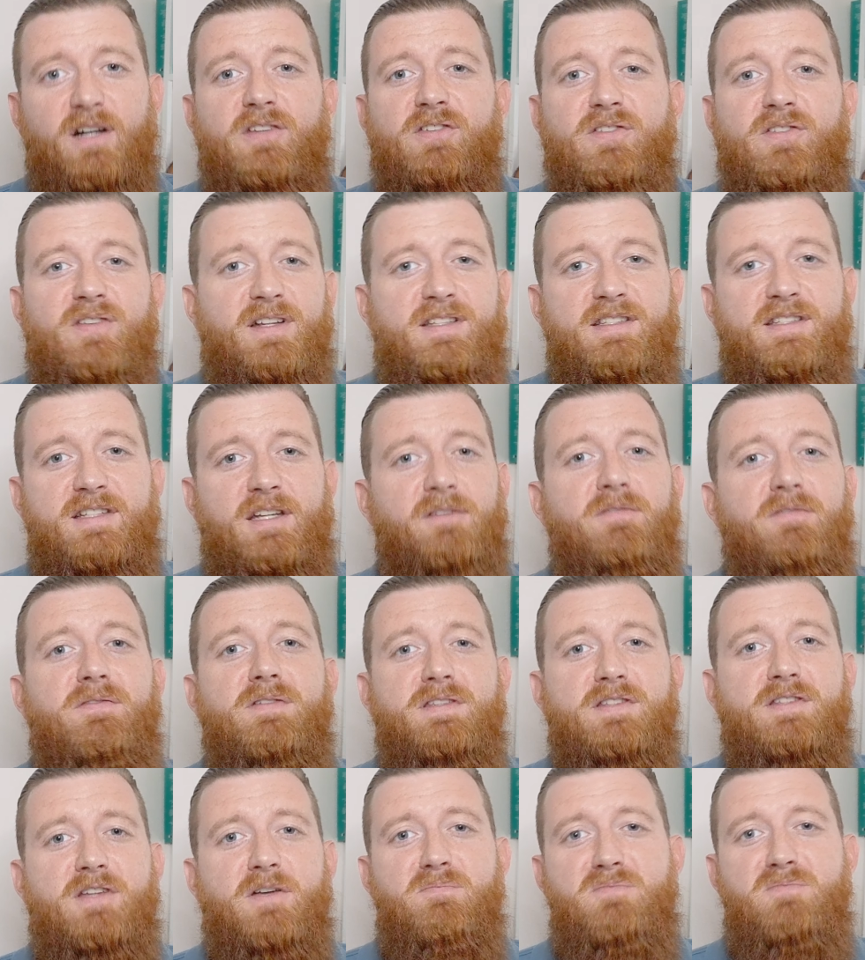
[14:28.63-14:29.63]
So that's
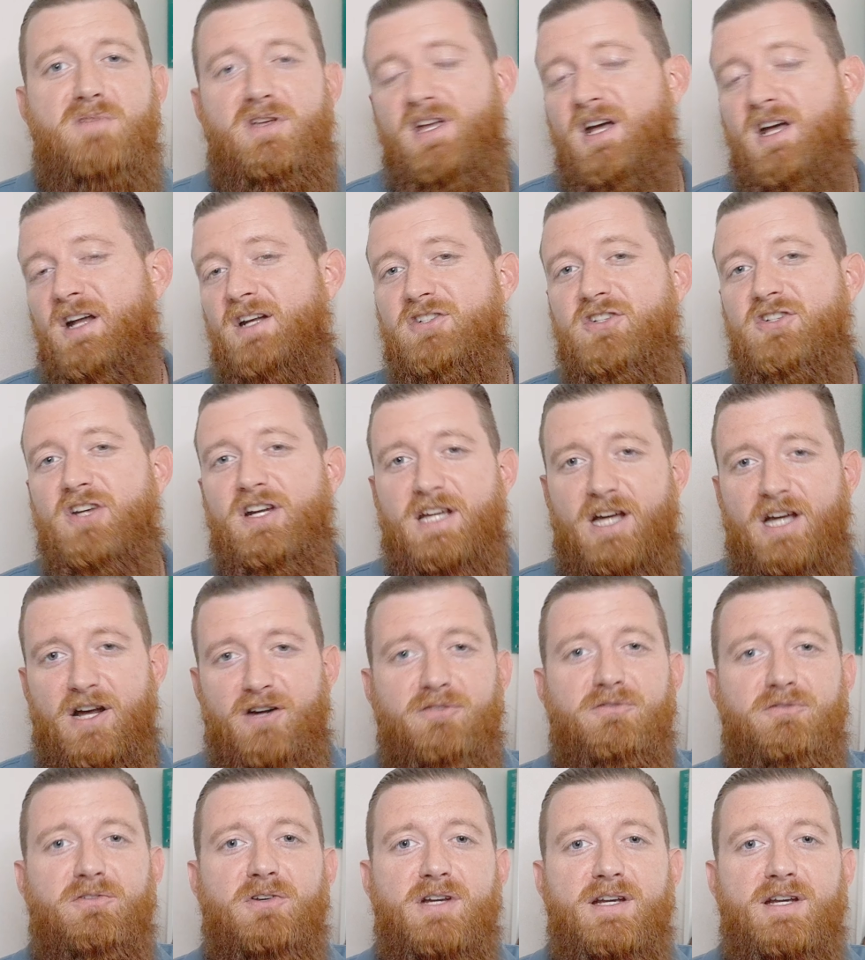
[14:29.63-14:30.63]
definitely something that you got to check
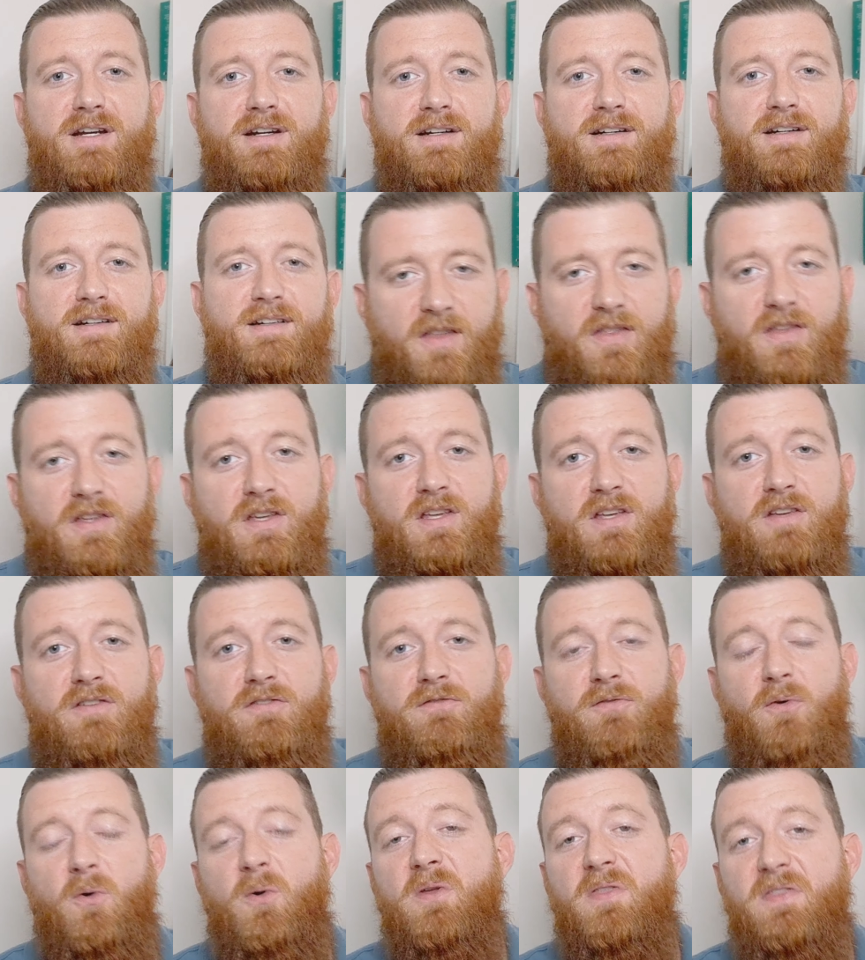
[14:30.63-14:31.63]
out if you're here.
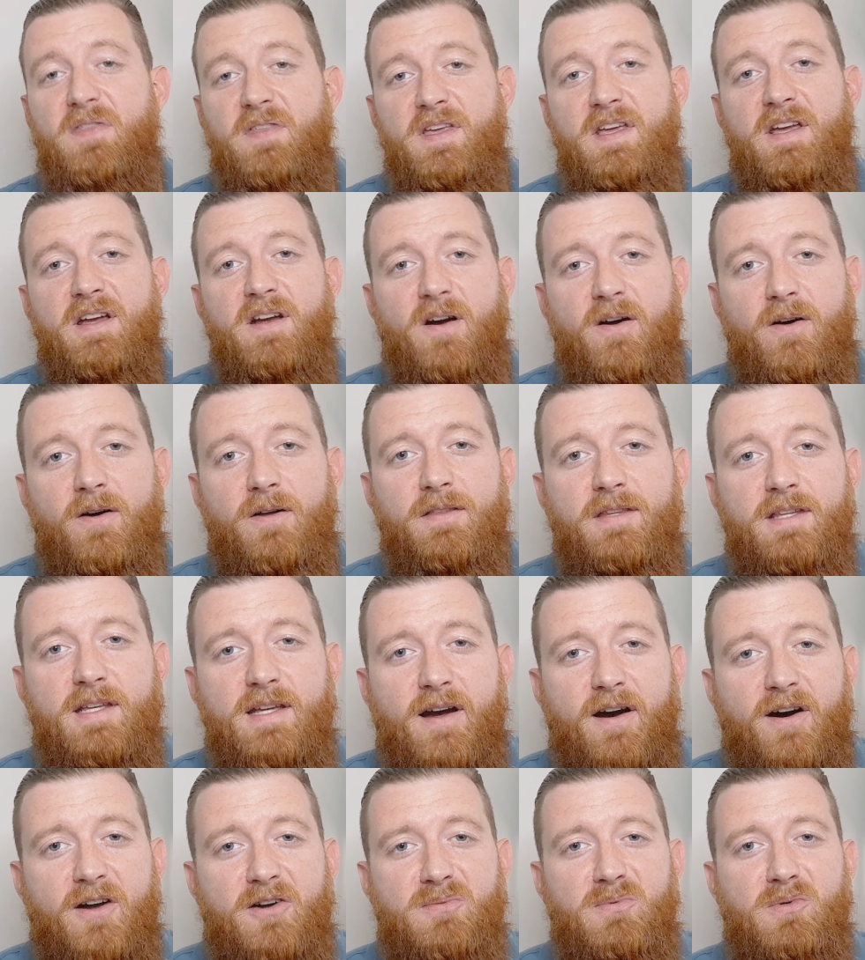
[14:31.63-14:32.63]
The fourth thing on
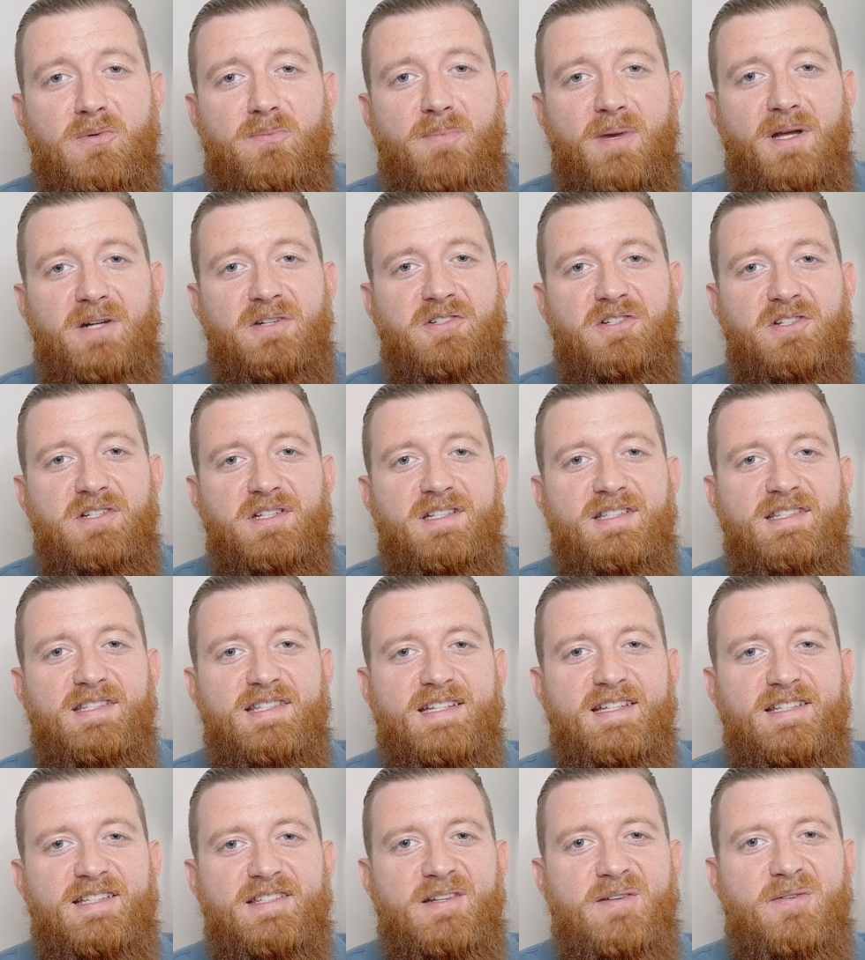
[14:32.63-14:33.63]
the honorable
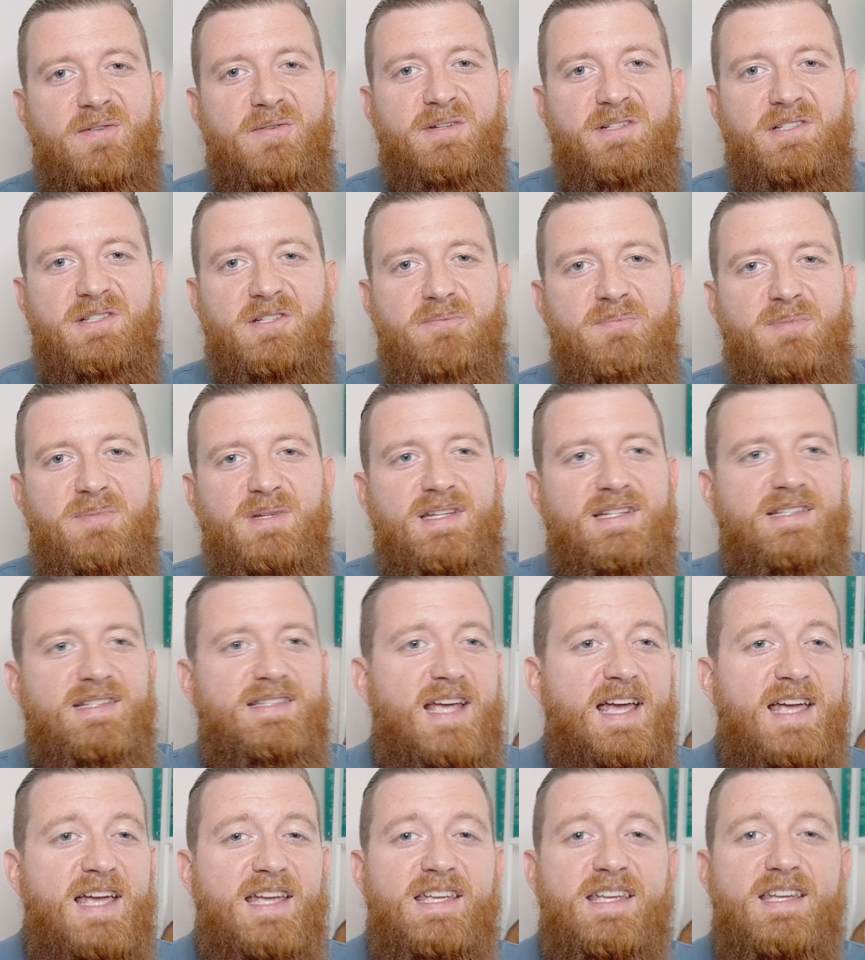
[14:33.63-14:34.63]
mentions is going to be
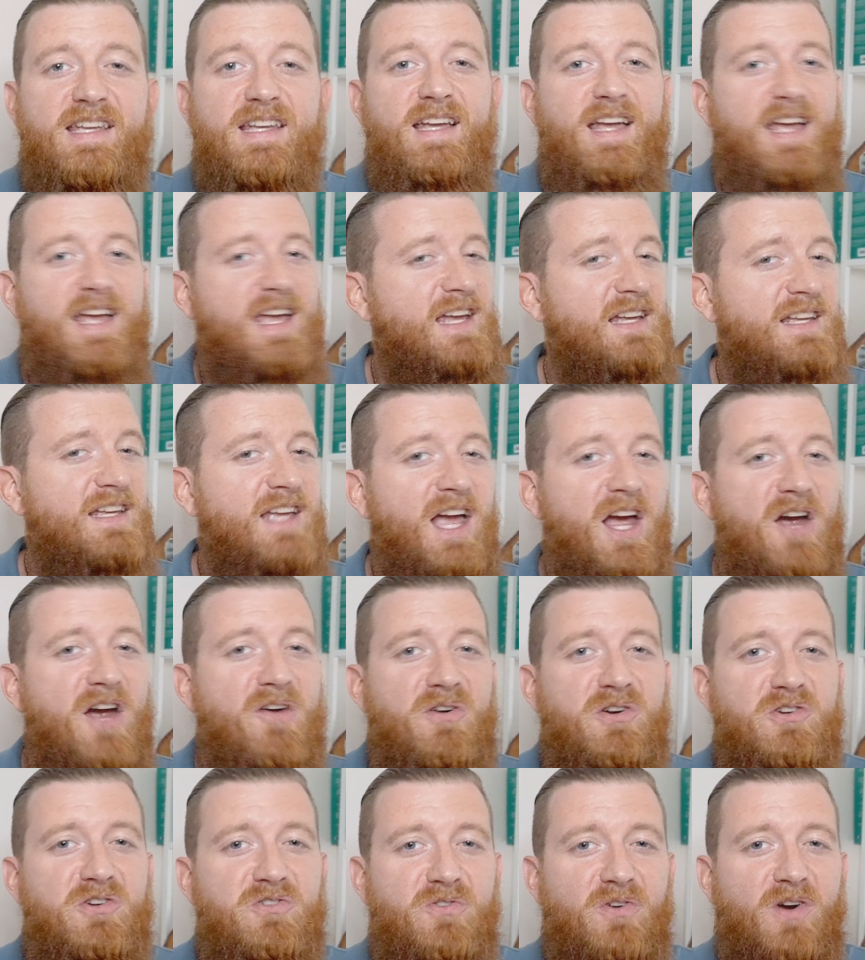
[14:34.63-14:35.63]
taking a
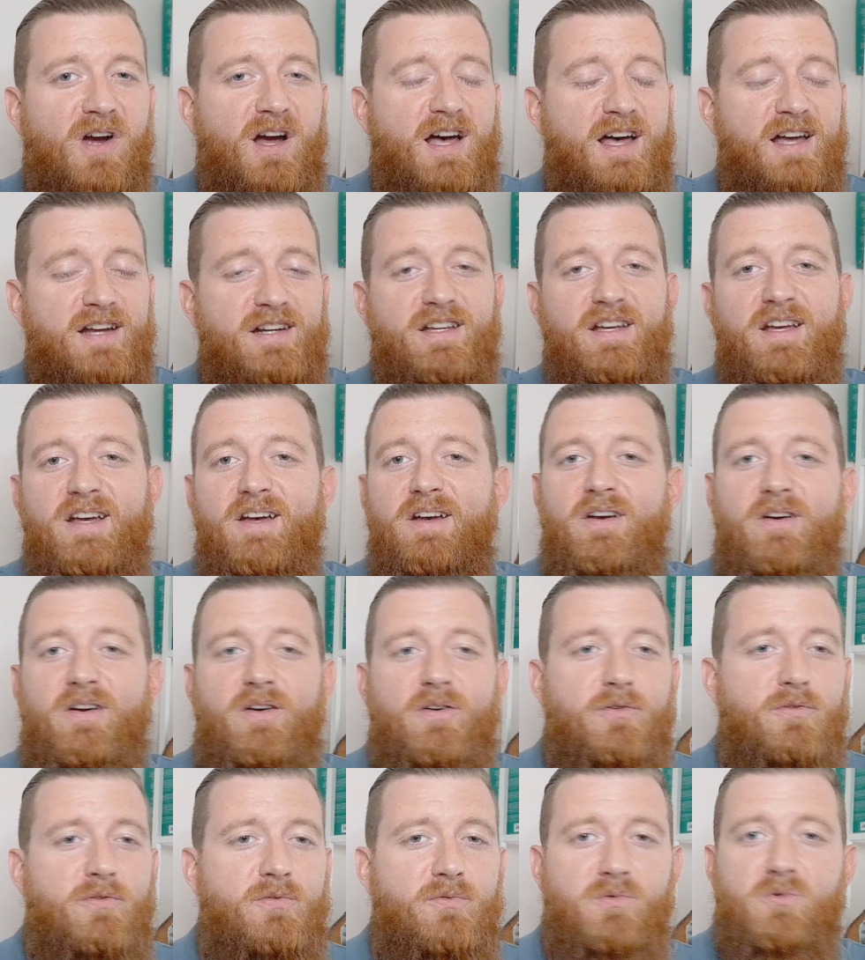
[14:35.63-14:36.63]
carriage ride
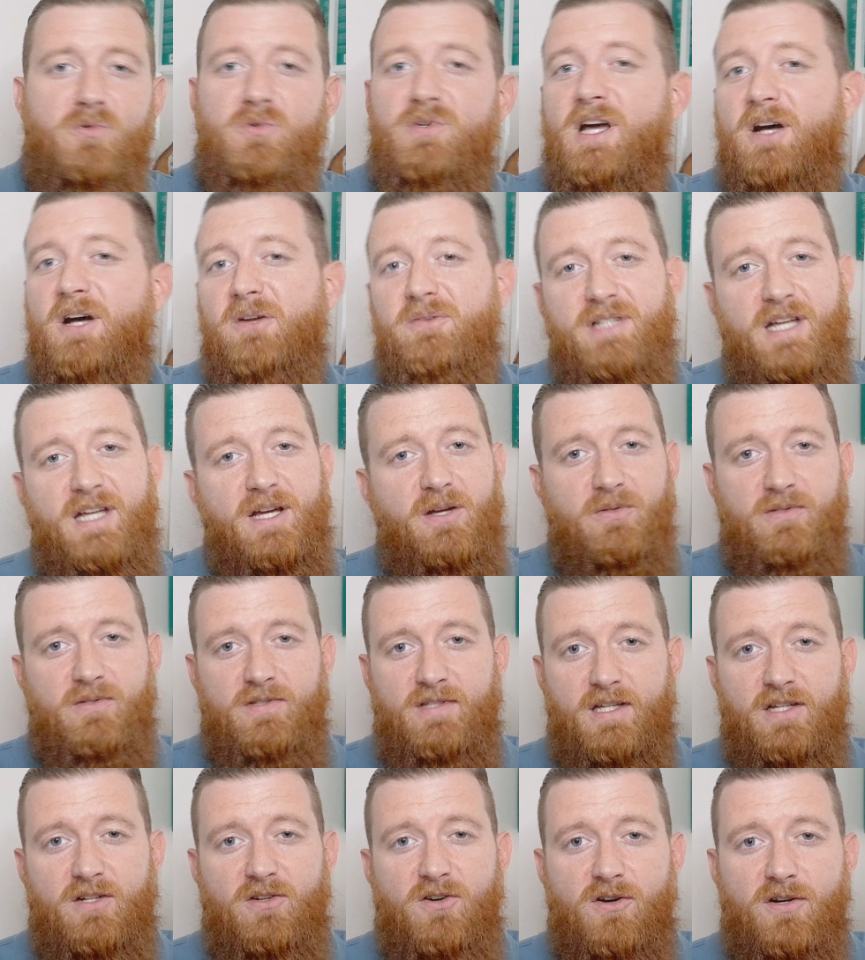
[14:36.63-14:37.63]
through downtown
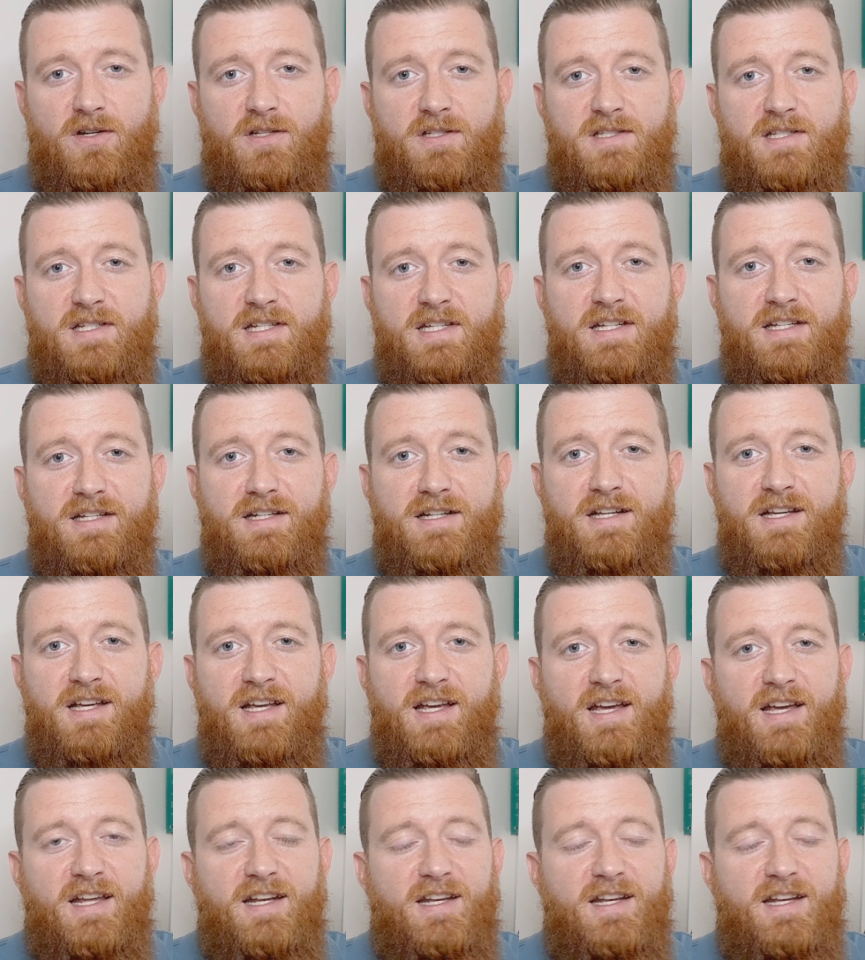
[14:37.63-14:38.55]
St. Augustine.